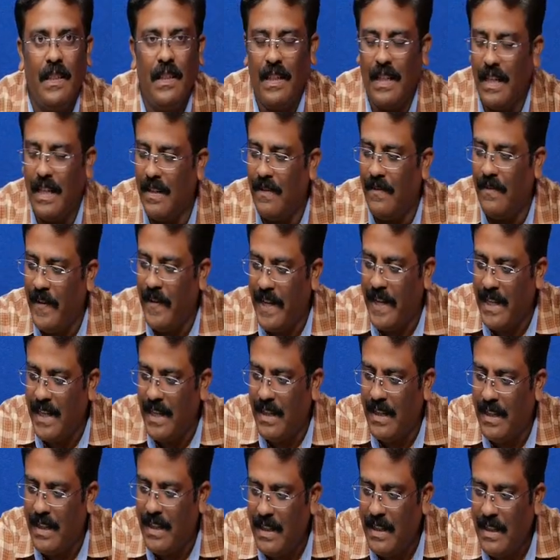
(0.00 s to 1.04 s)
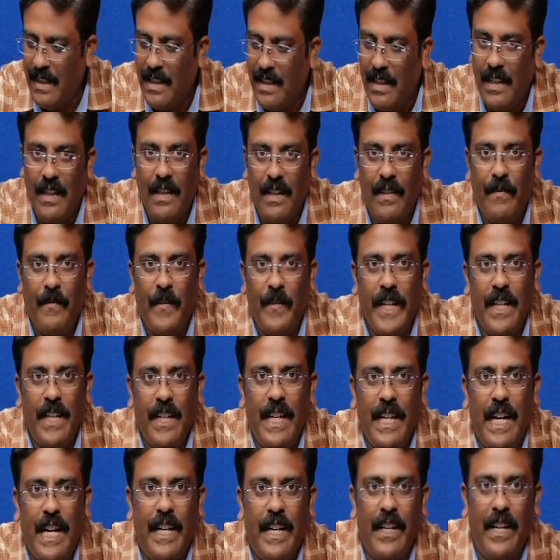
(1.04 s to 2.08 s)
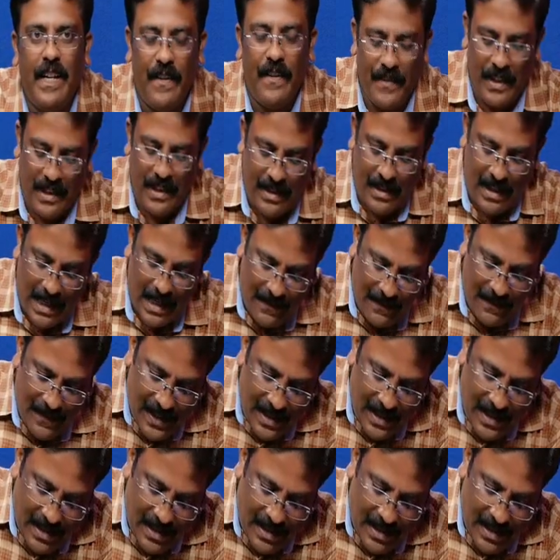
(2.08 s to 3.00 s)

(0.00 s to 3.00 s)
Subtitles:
And finally, the final category of the graph is,